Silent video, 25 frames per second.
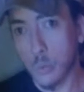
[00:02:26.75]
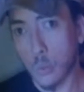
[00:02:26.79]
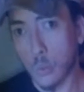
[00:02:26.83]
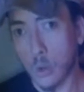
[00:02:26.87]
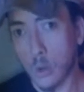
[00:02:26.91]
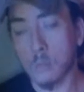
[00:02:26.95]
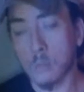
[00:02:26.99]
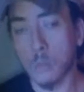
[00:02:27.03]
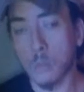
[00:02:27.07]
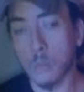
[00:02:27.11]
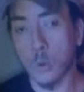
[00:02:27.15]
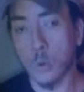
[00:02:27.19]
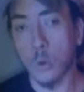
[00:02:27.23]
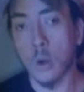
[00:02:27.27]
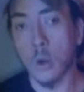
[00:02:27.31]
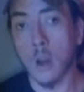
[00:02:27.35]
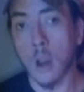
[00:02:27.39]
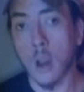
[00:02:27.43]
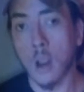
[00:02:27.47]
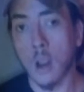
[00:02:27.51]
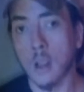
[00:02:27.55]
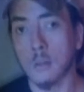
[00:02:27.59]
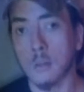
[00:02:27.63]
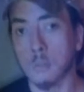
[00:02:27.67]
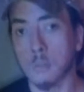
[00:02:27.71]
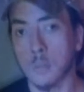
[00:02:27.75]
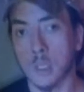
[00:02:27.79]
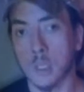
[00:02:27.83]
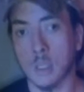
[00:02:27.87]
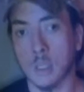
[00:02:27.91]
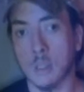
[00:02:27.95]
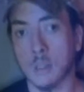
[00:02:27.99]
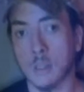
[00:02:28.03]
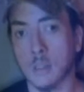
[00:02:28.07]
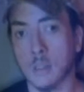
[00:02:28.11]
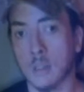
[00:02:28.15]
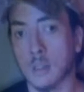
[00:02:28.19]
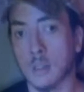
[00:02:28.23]
1 more
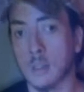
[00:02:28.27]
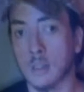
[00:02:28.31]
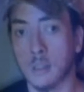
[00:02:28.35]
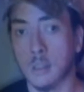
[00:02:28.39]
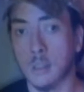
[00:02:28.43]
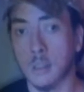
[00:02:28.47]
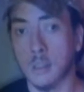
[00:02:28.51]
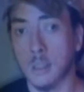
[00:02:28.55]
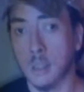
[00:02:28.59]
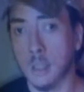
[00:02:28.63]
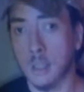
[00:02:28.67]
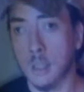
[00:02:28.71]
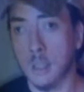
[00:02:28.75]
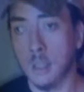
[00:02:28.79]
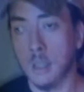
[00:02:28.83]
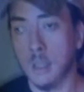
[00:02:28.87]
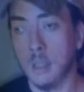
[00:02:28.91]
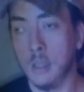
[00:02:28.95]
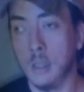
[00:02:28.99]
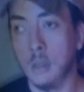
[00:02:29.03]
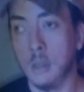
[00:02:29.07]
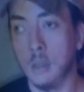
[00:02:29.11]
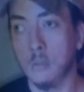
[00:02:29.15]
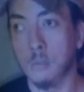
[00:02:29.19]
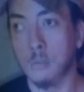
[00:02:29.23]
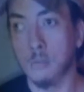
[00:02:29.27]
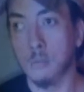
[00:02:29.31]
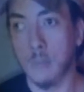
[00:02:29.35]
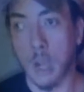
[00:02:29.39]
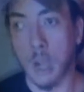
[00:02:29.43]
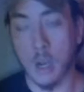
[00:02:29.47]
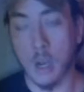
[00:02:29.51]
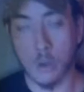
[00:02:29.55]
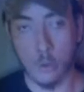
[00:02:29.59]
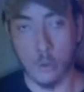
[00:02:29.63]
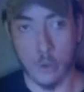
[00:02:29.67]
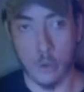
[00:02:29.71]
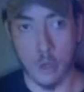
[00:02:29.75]
admin in the
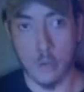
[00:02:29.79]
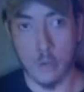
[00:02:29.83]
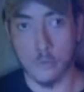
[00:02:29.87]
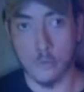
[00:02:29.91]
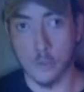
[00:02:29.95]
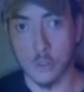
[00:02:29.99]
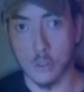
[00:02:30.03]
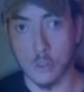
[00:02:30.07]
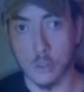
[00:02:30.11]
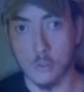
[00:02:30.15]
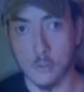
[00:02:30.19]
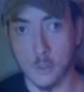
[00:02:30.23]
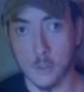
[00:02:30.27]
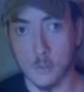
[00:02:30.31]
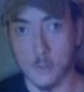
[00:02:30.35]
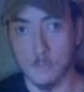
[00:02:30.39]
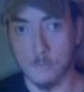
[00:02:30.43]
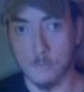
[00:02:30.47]
Minecraft server.